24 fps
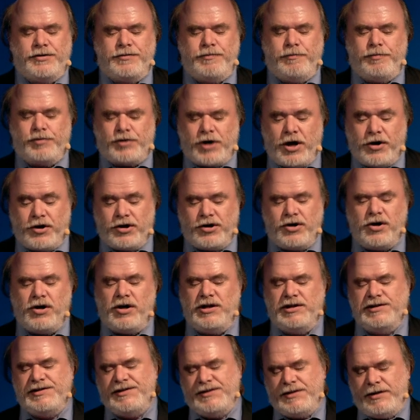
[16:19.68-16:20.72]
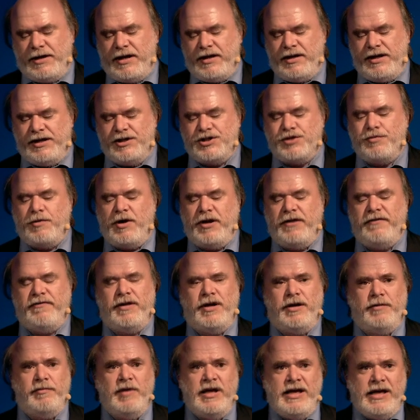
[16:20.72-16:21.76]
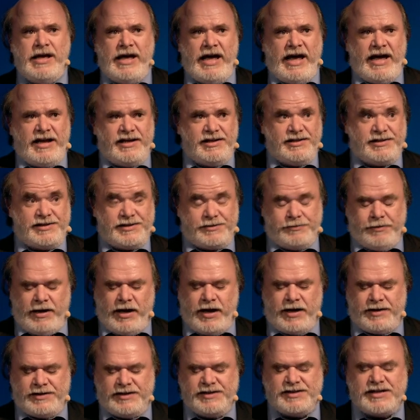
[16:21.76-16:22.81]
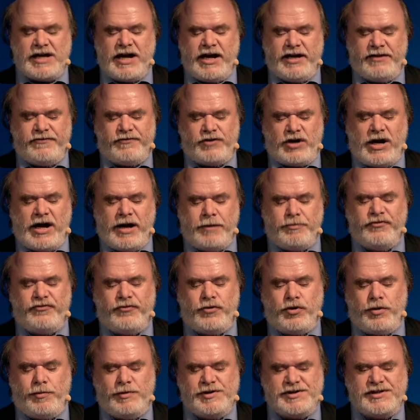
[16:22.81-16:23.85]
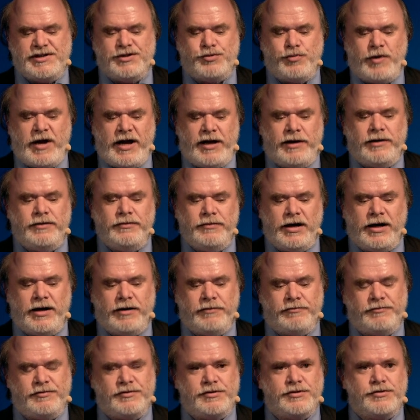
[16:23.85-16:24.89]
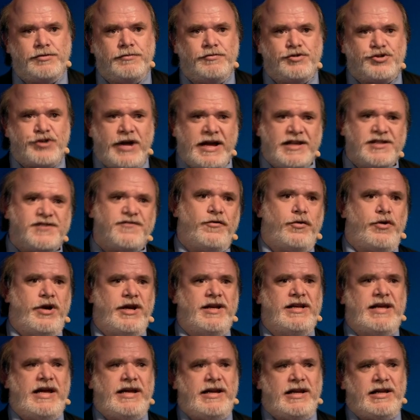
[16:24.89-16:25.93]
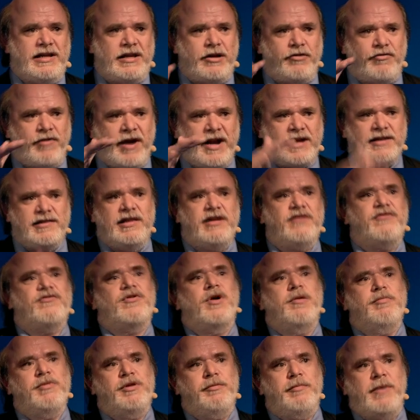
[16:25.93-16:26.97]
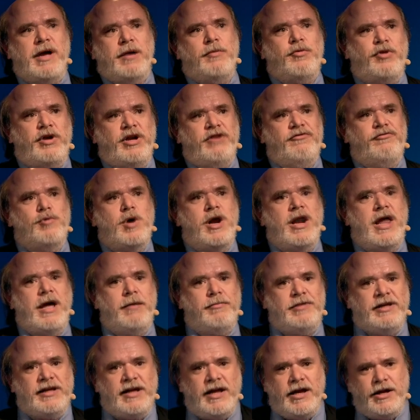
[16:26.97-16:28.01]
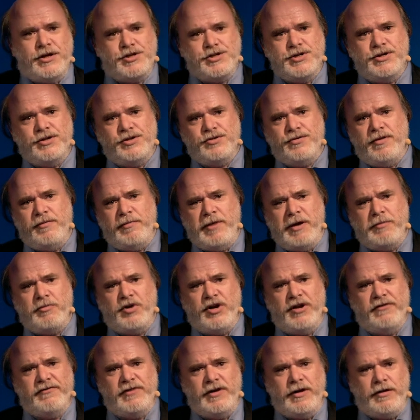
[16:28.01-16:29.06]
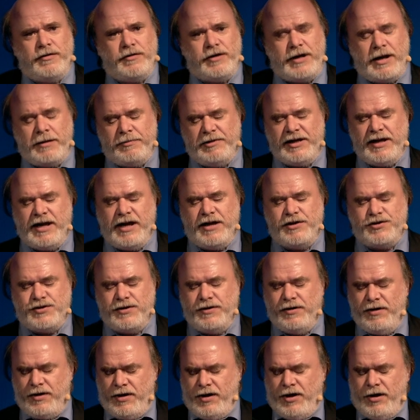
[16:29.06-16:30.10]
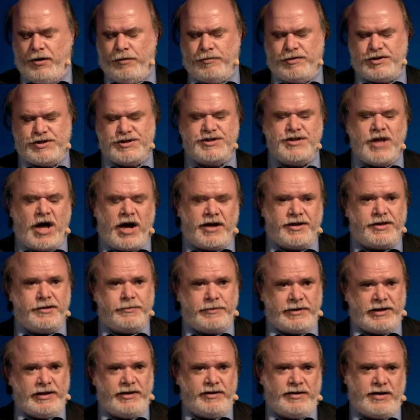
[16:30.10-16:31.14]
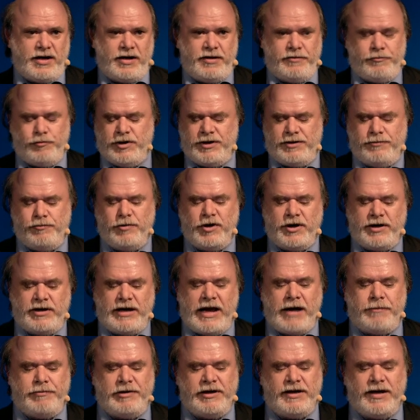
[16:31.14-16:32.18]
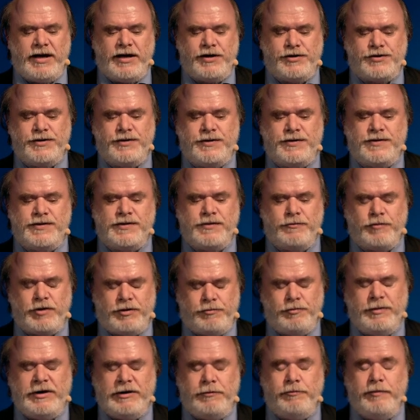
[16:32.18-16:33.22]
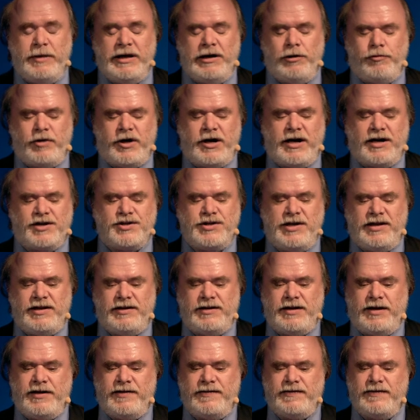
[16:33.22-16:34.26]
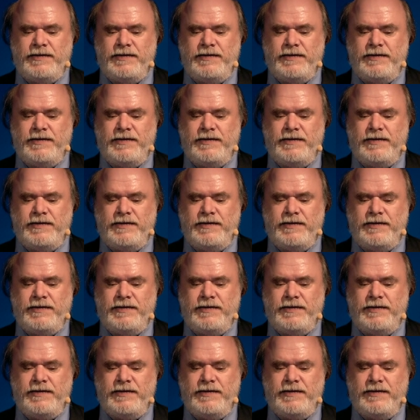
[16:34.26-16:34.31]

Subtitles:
protocols in each one of them, and is designed for high performance as well, transferring data directly from the memory of one application into the memory of another application, which is not typically done what middleware actually does.